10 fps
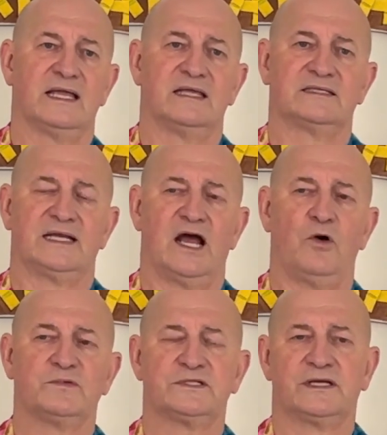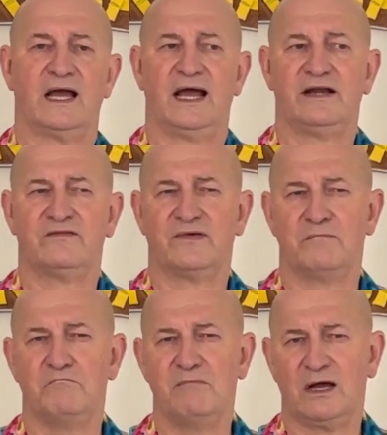is it helps to kind of
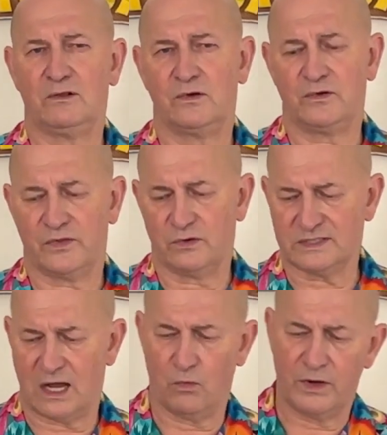mellow those out.